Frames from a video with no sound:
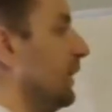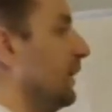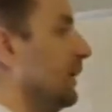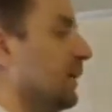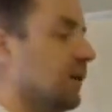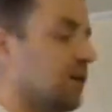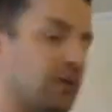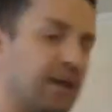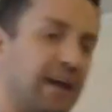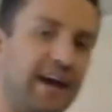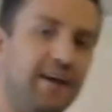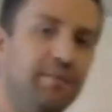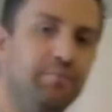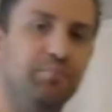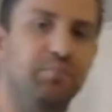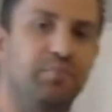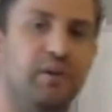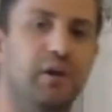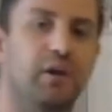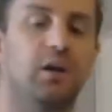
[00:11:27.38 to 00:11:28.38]

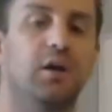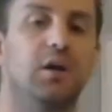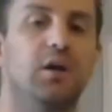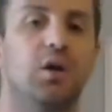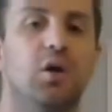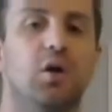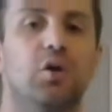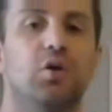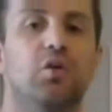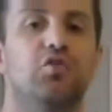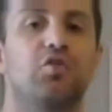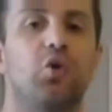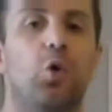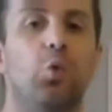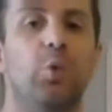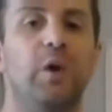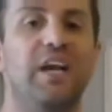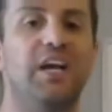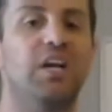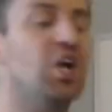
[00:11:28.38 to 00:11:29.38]
Okay? So
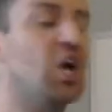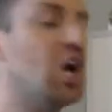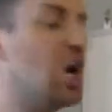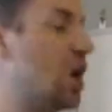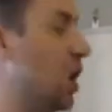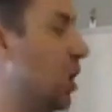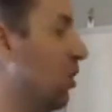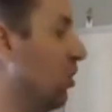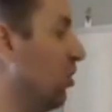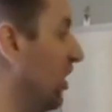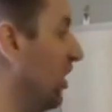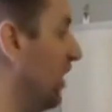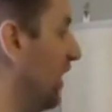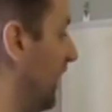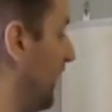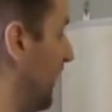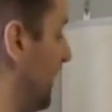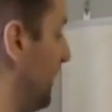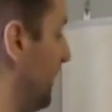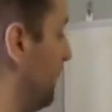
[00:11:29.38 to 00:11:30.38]
we know
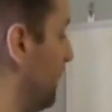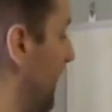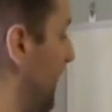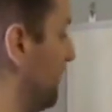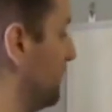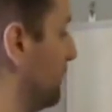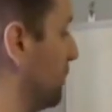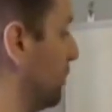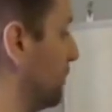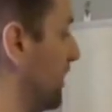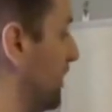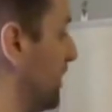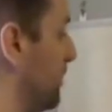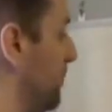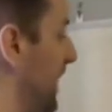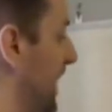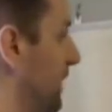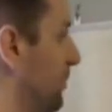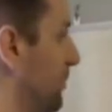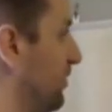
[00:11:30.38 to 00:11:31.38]
an investor is going to
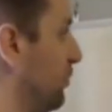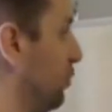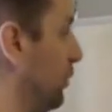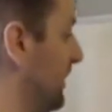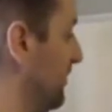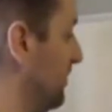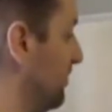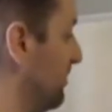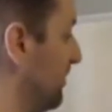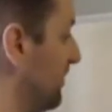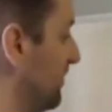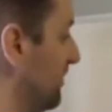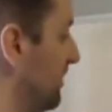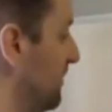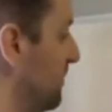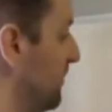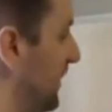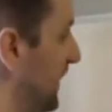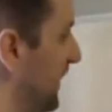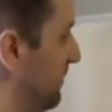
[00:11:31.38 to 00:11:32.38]
pay between
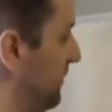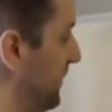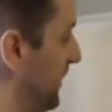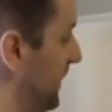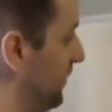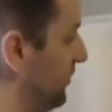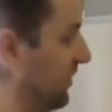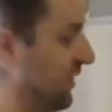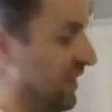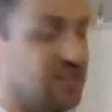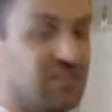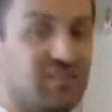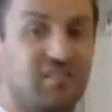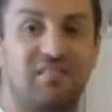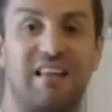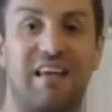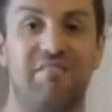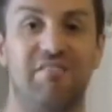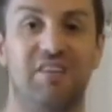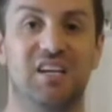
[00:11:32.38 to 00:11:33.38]
$65,000 and
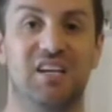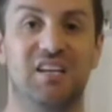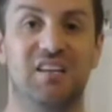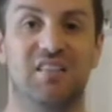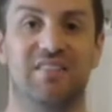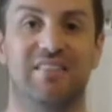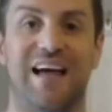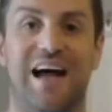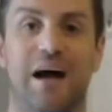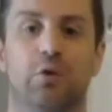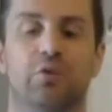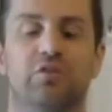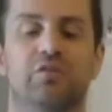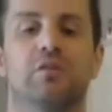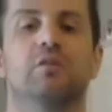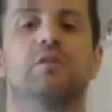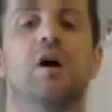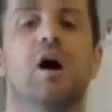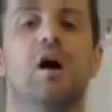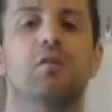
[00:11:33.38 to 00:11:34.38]

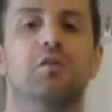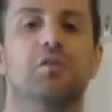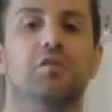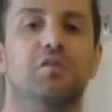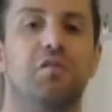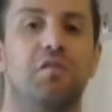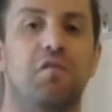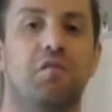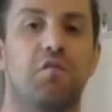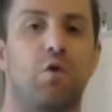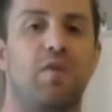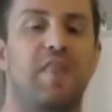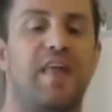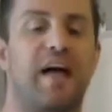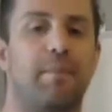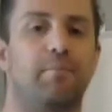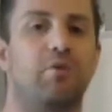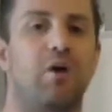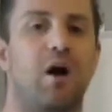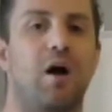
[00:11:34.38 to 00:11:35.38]
$70,000 for
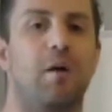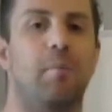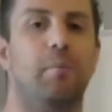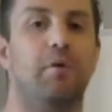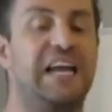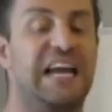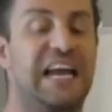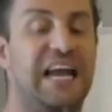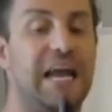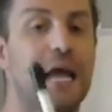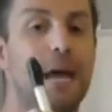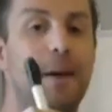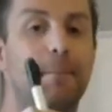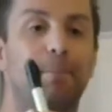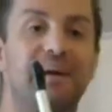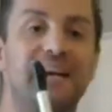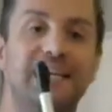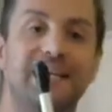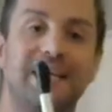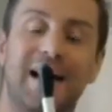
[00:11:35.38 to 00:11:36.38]
that property,
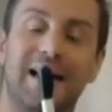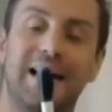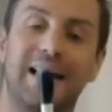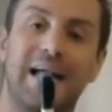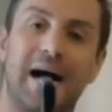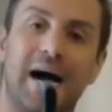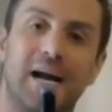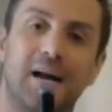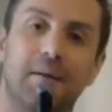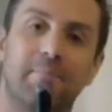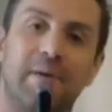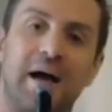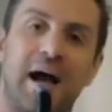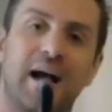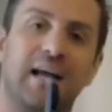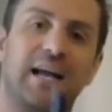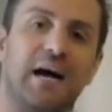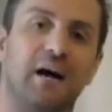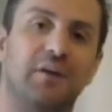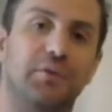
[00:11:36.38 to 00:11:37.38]
but you got to
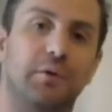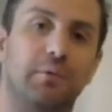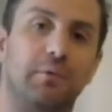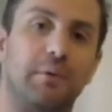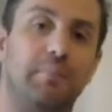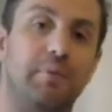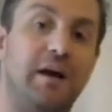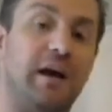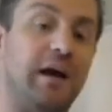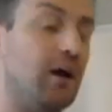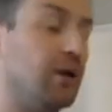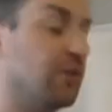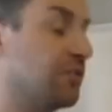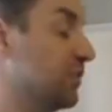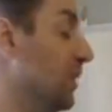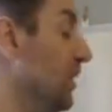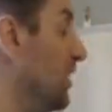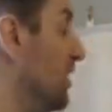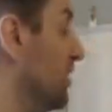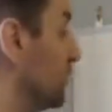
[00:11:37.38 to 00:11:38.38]
back out the
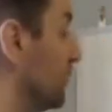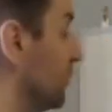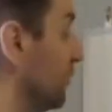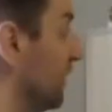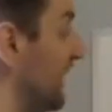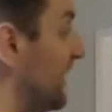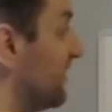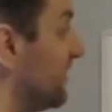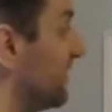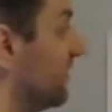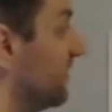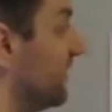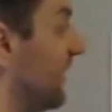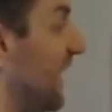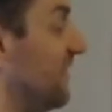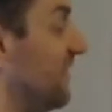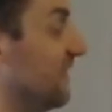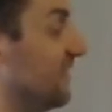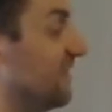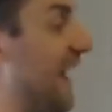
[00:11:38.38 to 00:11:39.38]
repairs. So let's
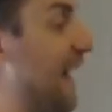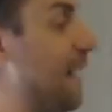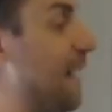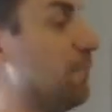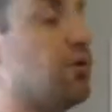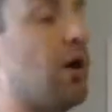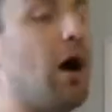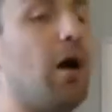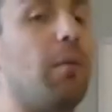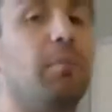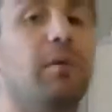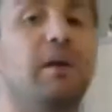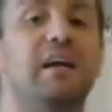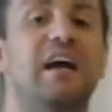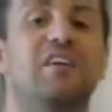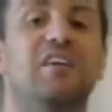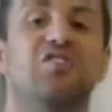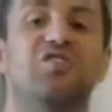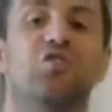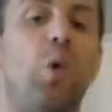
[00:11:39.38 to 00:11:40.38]
say that property
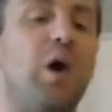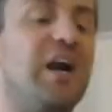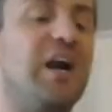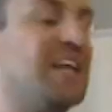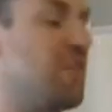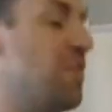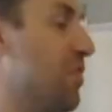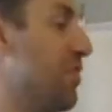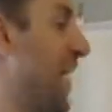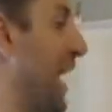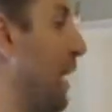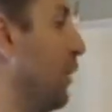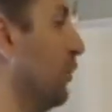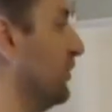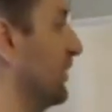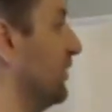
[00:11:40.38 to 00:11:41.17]
has $20,000